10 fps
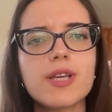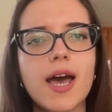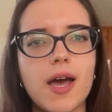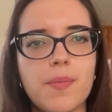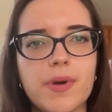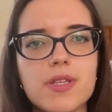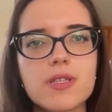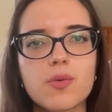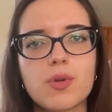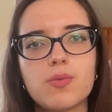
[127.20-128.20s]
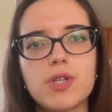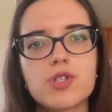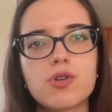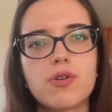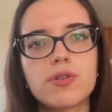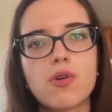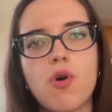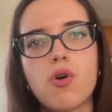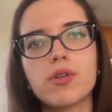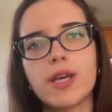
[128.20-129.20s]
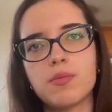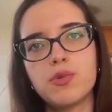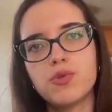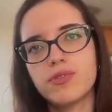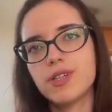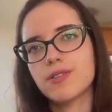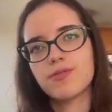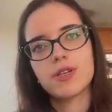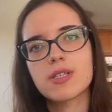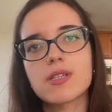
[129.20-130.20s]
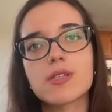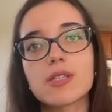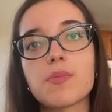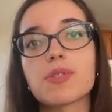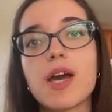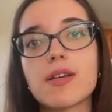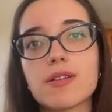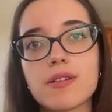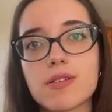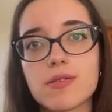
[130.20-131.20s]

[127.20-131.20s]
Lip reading: happens when we turn on a movie with subtitles?